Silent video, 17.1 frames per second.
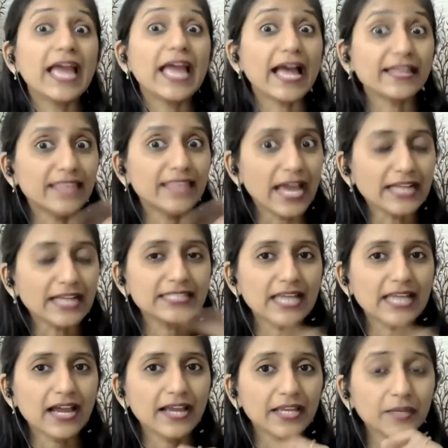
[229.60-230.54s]
At that
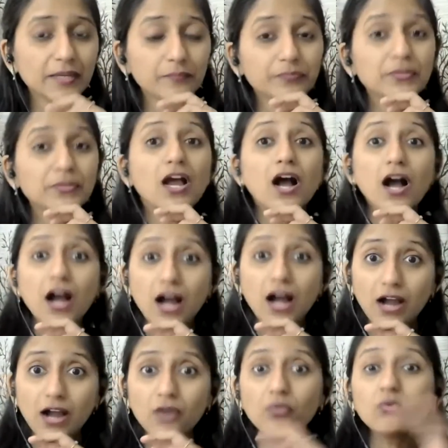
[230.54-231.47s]
time,
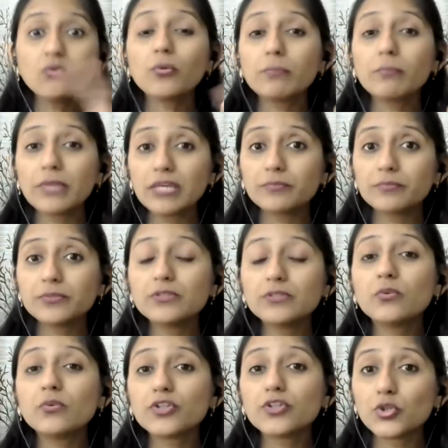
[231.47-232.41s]
how
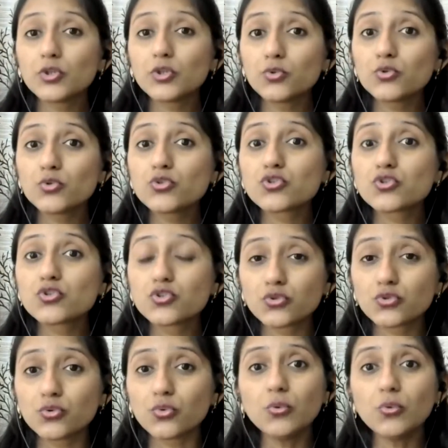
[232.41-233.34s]
people were used
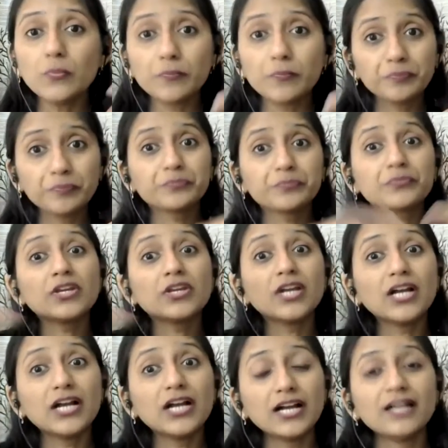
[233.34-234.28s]
to
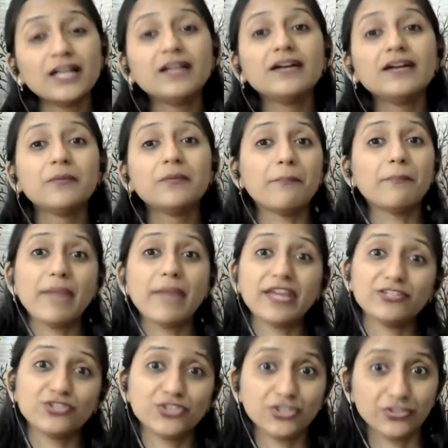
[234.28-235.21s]

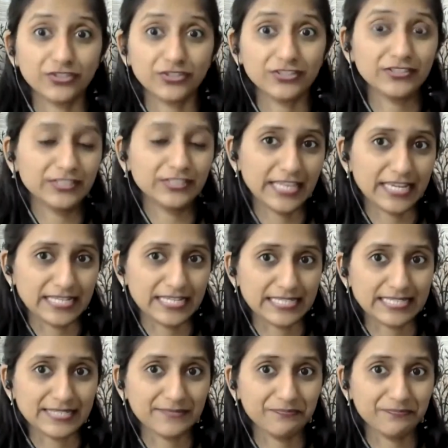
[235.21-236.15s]
measure the
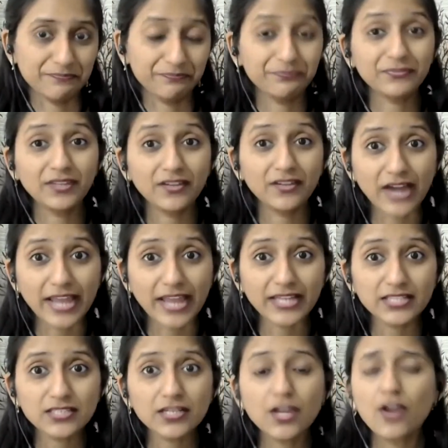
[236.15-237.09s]
things,
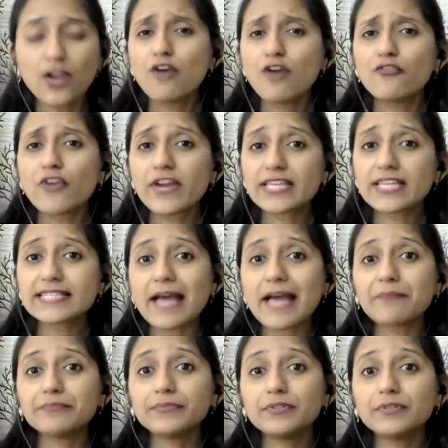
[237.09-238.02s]
right? For
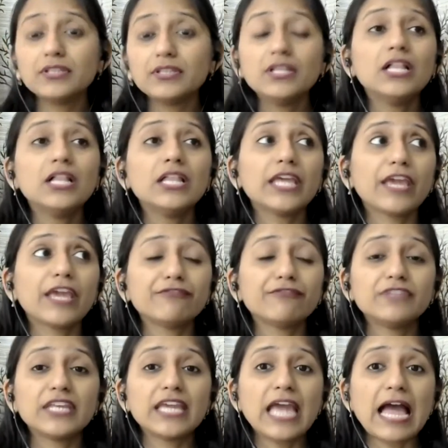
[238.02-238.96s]
example, if
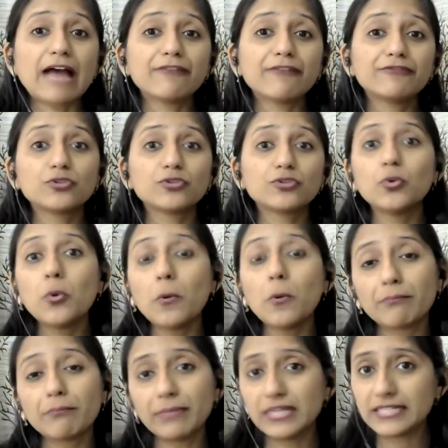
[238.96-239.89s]
they have to
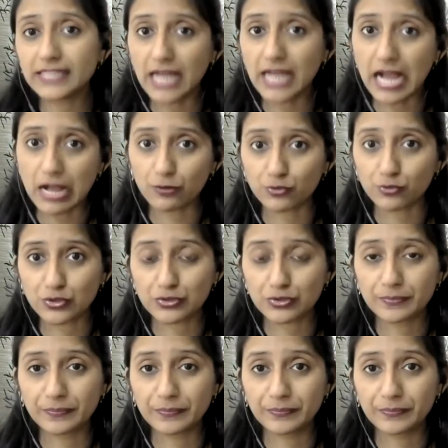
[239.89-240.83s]
build a
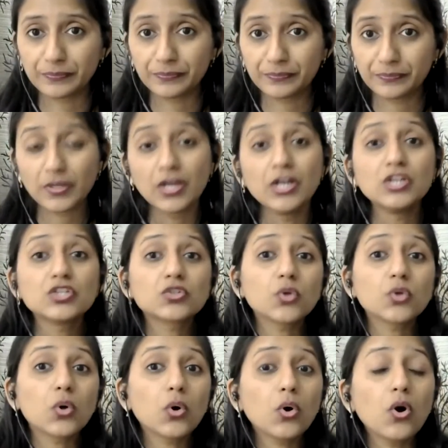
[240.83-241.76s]
house,
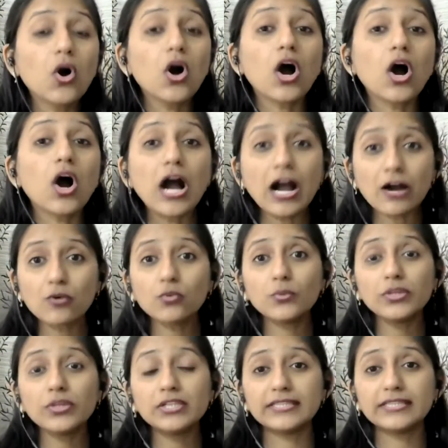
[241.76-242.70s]
so how
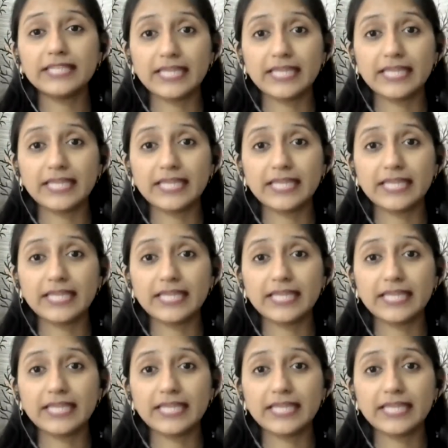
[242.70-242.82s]
will